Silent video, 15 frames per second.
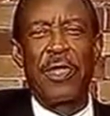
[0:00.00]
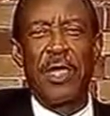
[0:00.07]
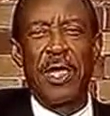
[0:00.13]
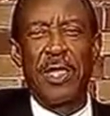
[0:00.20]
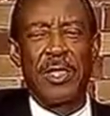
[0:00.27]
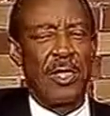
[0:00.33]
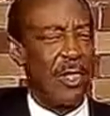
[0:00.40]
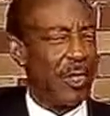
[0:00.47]

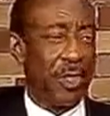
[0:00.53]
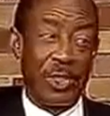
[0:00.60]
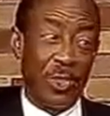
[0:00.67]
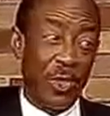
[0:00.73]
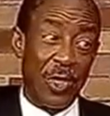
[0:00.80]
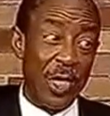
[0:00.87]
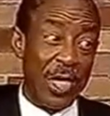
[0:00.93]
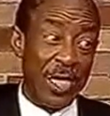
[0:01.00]
Yes, it's
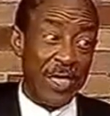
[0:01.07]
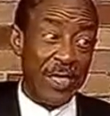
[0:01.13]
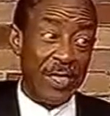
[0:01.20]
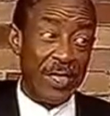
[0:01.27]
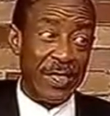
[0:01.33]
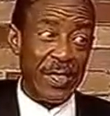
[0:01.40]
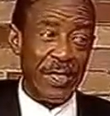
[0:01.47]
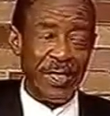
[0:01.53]
on
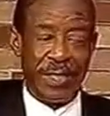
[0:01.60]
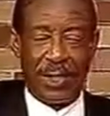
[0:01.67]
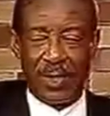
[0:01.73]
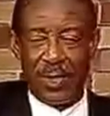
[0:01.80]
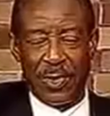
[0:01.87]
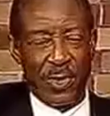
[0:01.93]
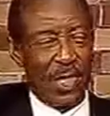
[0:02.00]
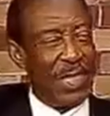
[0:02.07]
lease, you
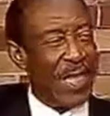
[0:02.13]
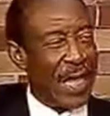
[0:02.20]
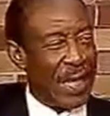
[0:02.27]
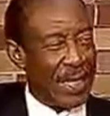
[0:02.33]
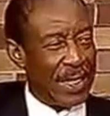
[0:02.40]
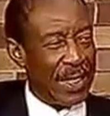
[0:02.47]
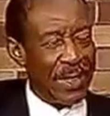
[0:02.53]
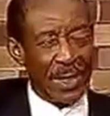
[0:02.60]
know,
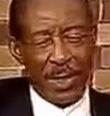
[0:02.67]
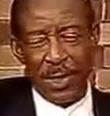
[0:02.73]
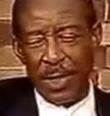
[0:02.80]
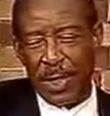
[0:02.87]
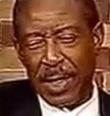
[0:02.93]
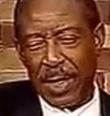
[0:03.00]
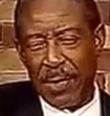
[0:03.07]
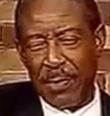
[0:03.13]
legally.
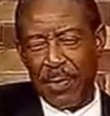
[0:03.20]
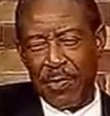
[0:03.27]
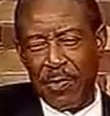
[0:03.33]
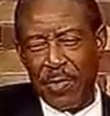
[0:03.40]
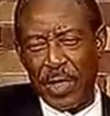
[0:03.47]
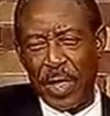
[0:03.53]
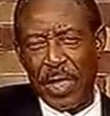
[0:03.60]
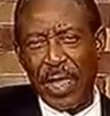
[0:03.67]
Uh, but
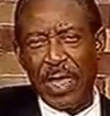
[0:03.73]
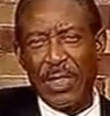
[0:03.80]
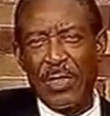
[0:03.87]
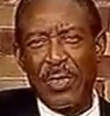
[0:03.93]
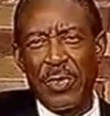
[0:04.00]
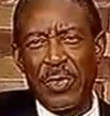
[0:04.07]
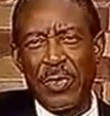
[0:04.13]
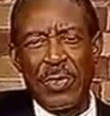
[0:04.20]
Fidel
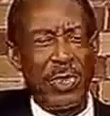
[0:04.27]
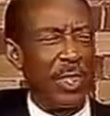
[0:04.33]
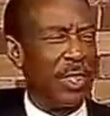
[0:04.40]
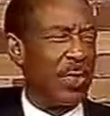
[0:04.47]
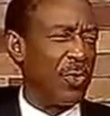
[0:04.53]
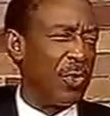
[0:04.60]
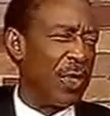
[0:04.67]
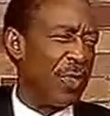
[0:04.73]
Castro says
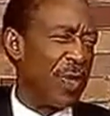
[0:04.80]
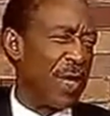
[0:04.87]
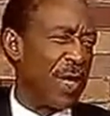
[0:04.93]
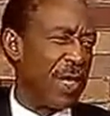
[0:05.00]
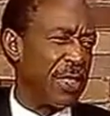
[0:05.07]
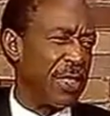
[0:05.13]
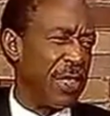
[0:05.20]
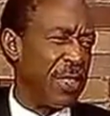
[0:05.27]
he will never
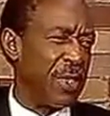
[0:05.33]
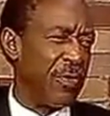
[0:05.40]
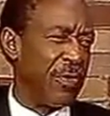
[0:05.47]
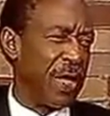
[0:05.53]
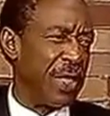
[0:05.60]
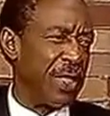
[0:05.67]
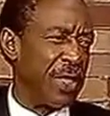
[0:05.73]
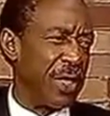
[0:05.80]
cash any of
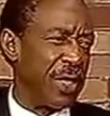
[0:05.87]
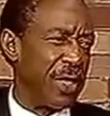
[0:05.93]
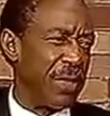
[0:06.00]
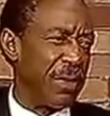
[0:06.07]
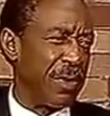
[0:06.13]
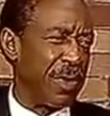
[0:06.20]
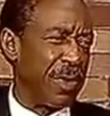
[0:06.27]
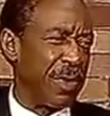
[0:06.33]
that check
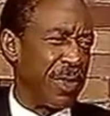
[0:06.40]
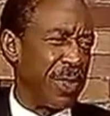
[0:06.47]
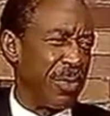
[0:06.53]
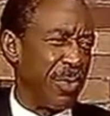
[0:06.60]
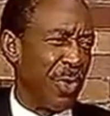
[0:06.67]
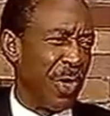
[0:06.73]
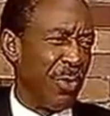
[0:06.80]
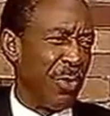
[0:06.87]
because it's
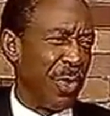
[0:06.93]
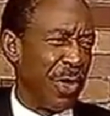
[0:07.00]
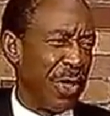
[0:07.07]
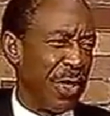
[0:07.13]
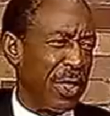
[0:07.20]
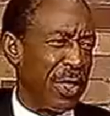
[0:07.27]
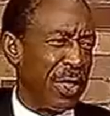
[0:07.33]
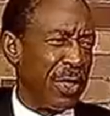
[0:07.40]
blood money.
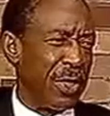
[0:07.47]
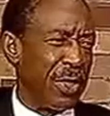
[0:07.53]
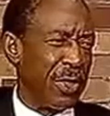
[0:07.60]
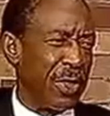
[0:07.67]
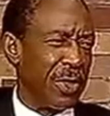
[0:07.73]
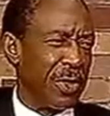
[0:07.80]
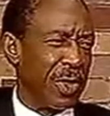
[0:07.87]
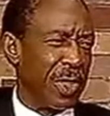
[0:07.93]

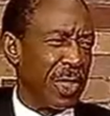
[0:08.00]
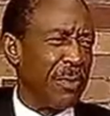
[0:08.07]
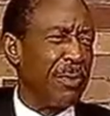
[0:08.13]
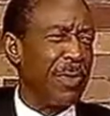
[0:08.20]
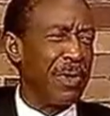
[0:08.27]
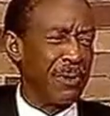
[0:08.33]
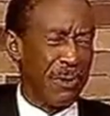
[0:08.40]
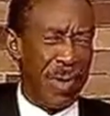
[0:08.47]
So they keep
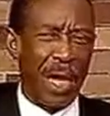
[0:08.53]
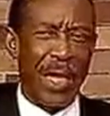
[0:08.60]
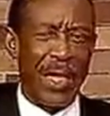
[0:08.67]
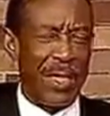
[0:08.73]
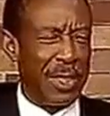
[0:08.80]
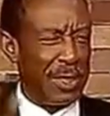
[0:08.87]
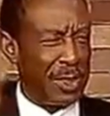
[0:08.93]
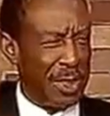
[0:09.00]

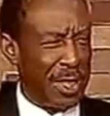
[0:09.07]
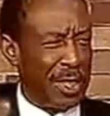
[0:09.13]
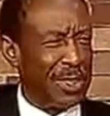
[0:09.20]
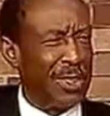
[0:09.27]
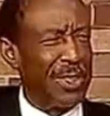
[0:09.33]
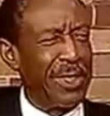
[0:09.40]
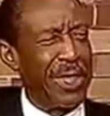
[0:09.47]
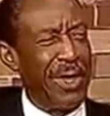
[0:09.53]
piling the
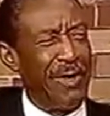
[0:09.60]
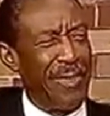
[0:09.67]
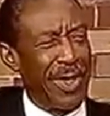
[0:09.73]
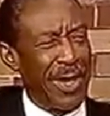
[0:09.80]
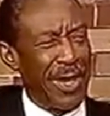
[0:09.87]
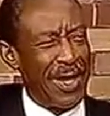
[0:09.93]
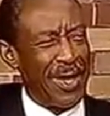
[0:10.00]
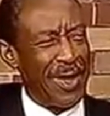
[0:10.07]
checks in Havana.